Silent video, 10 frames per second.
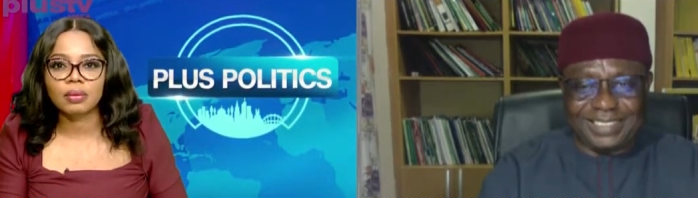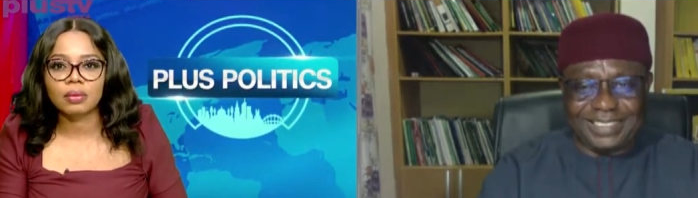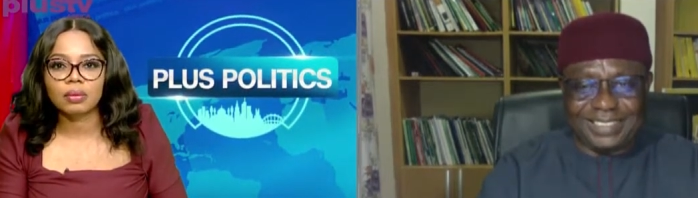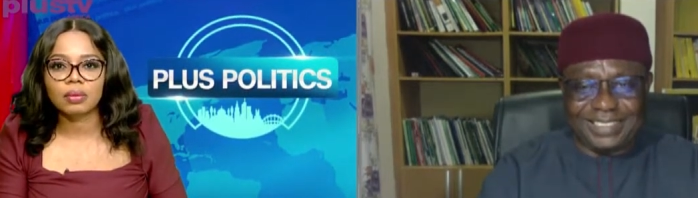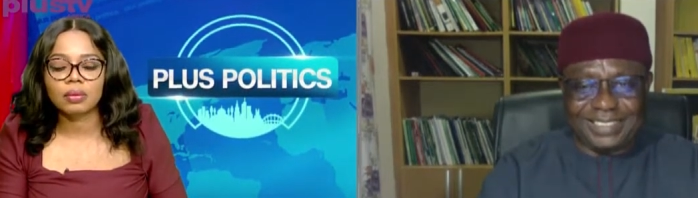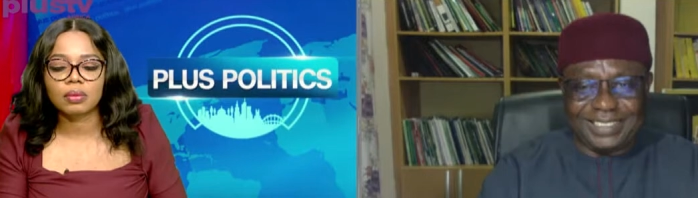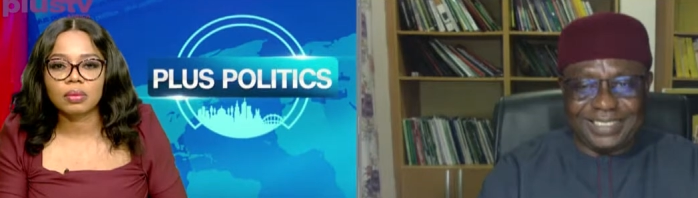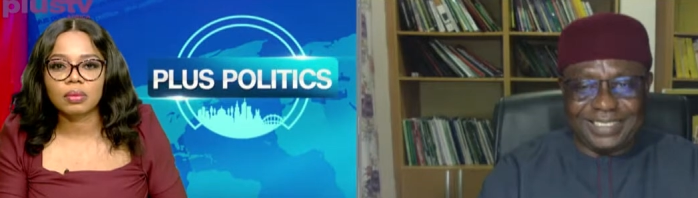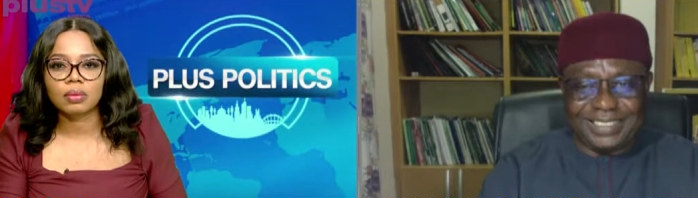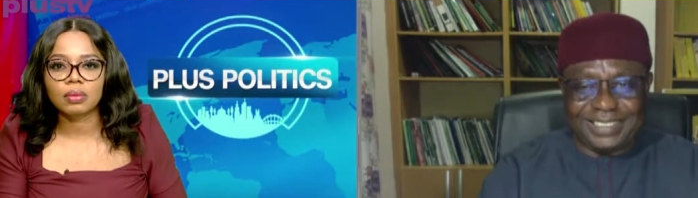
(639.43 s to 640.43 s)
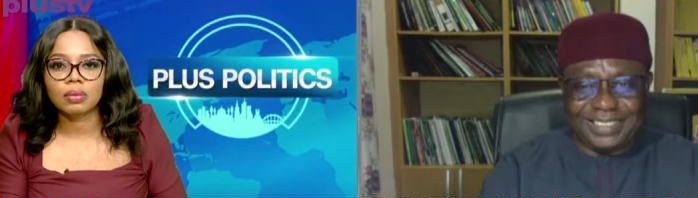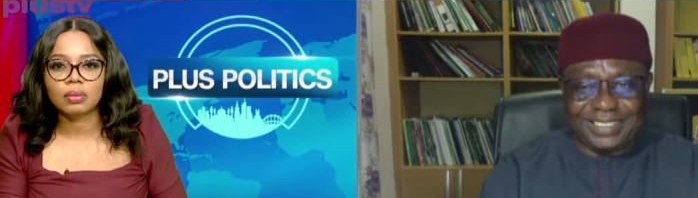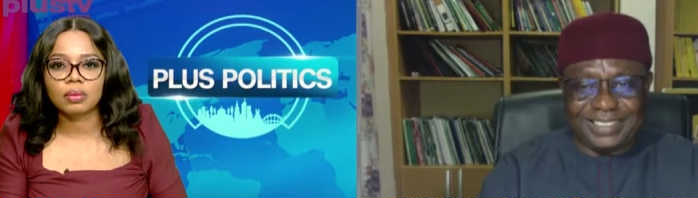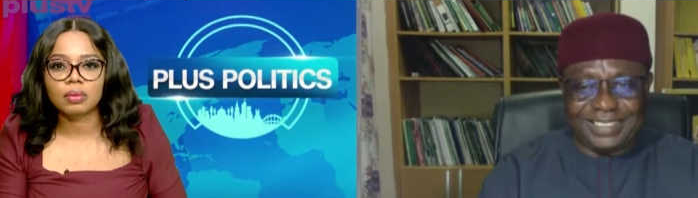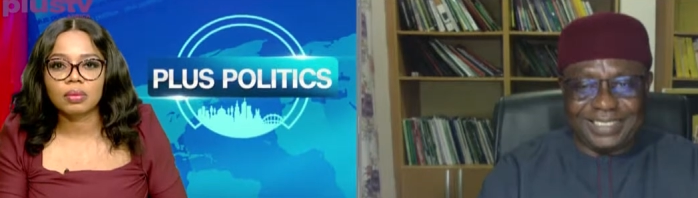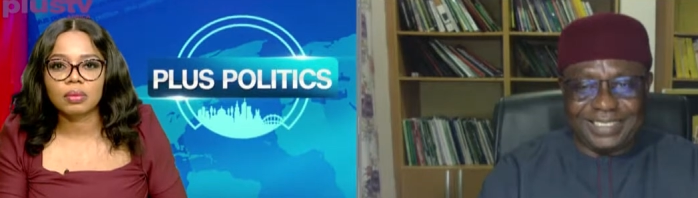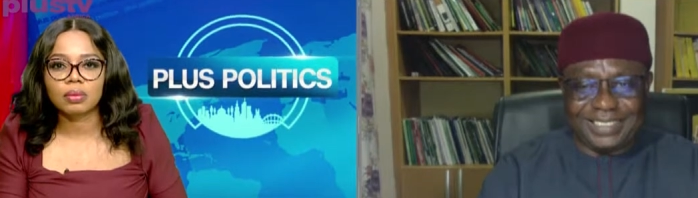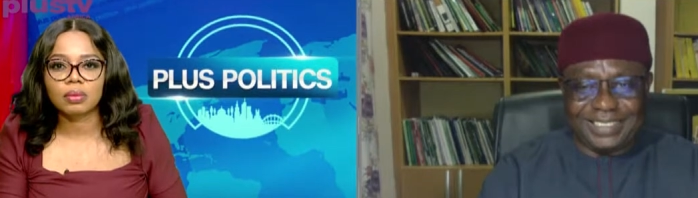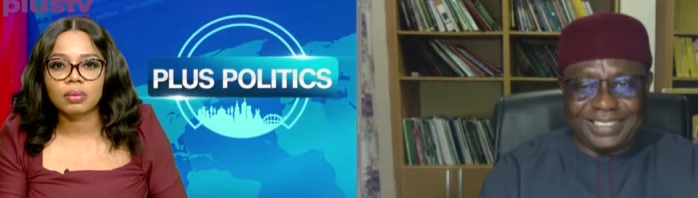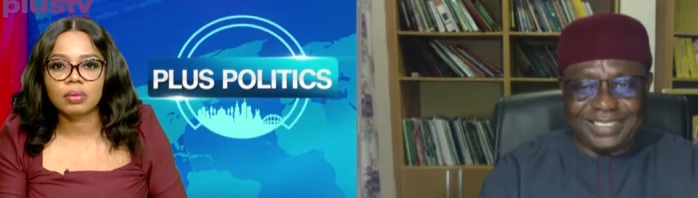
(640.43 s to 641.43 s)

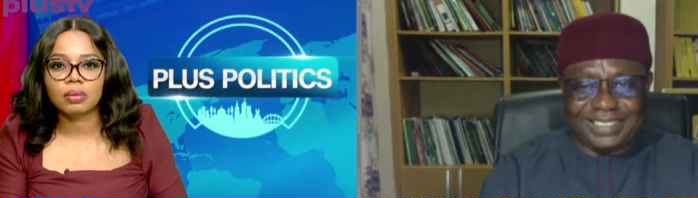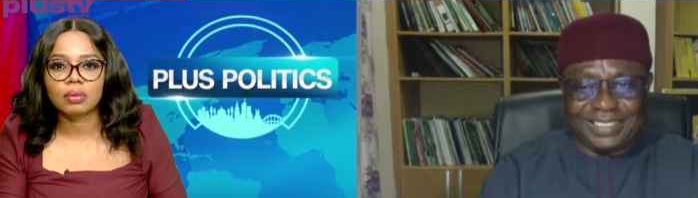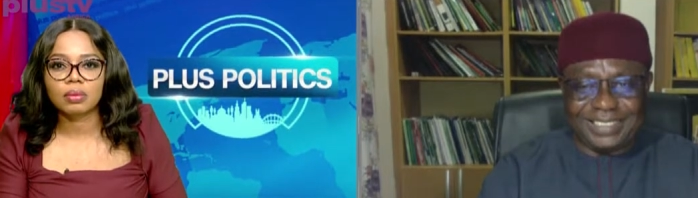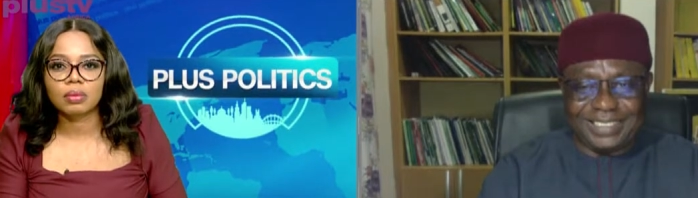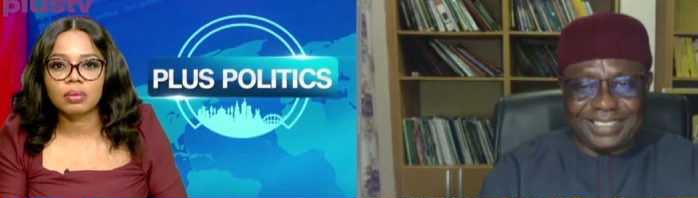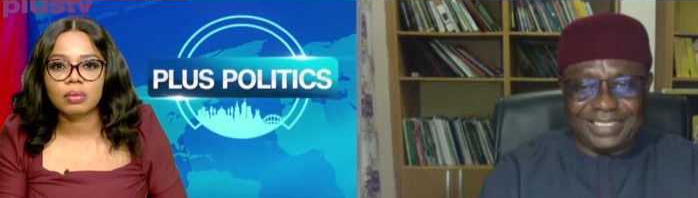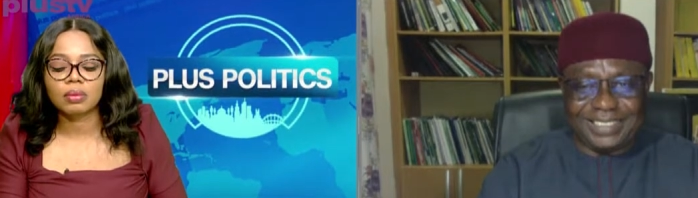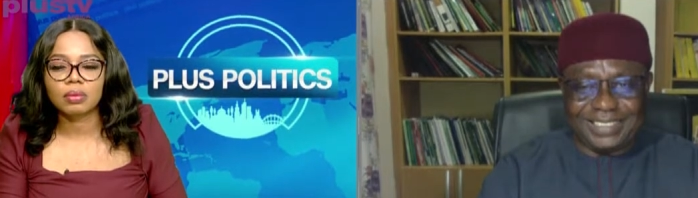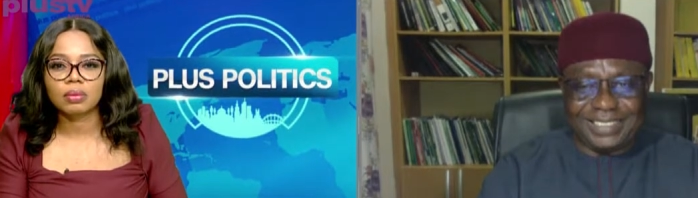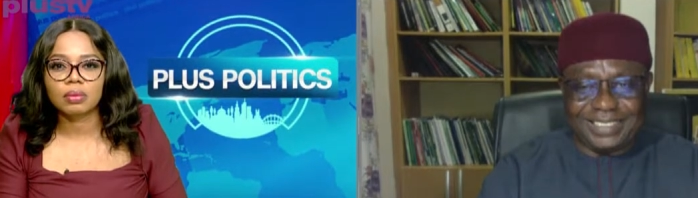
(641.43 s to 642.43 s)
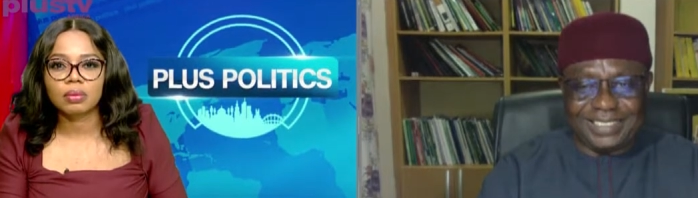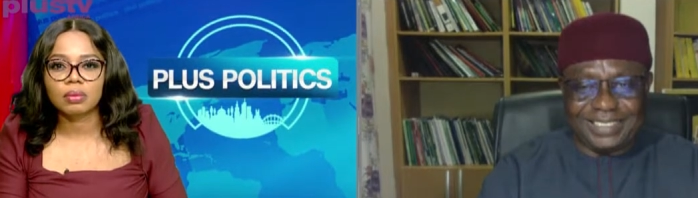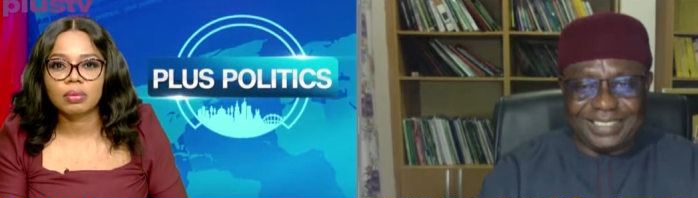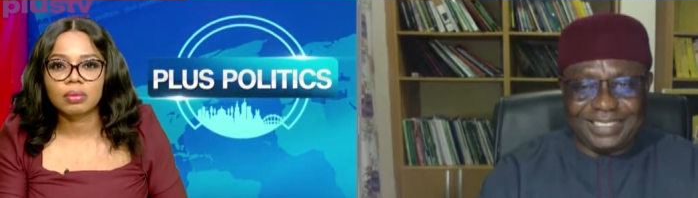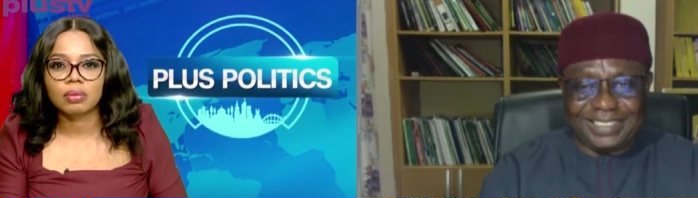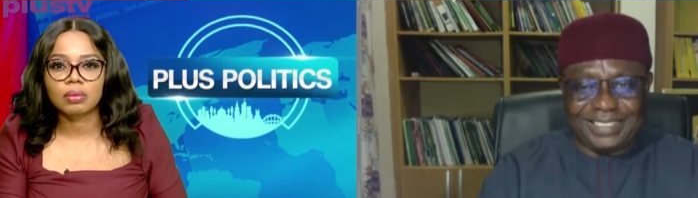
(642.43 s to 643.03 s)
(no one is talking)